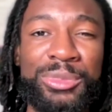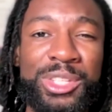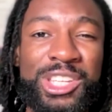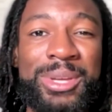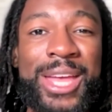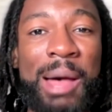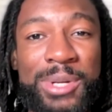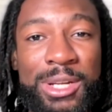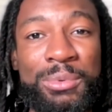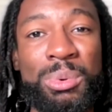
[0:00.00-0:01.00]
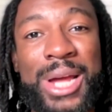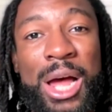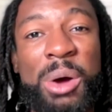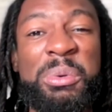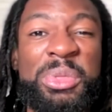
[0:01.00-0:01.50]
you can be apneic for
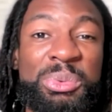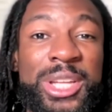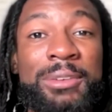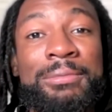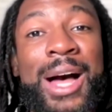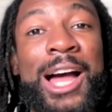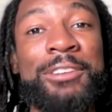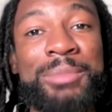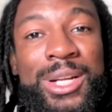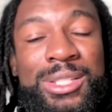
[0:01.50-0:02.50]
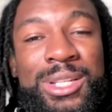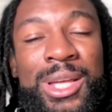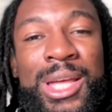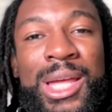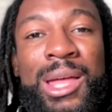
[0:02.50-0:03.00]
now 3 to 5 minutes.
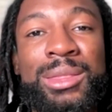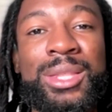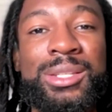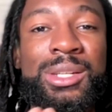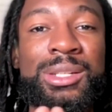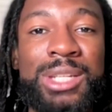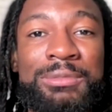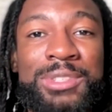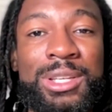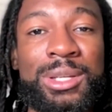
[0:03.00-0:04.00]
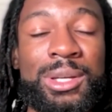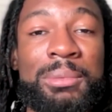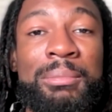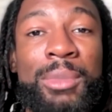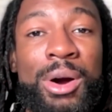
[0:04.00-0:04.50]
This is a
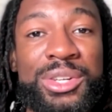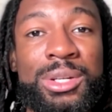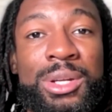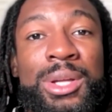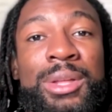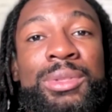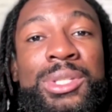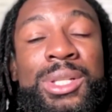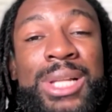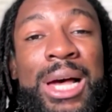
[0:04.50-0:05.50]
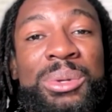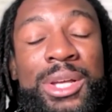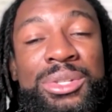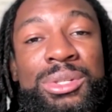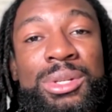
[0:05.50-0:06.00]
safety margin. This allows
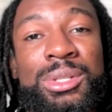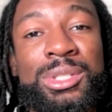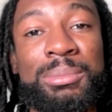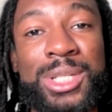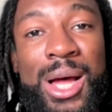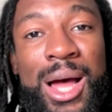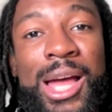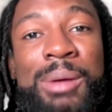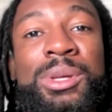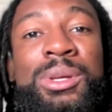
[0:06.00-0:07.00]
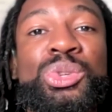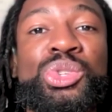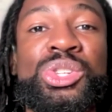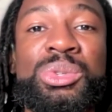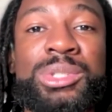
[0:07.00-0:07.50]
us some time
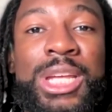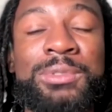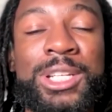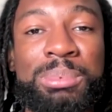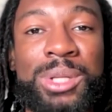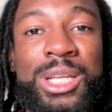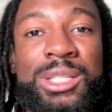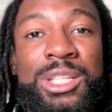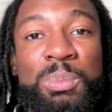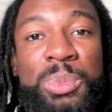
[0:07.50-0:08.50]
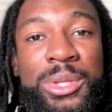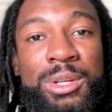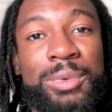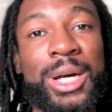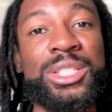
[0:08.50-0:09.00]
to safely place this breathing
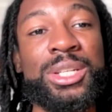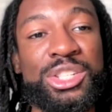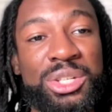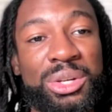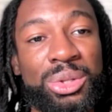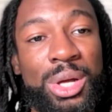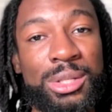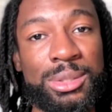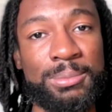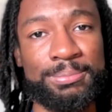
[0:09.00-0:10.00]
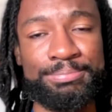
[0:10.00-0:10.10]
device into your lungs.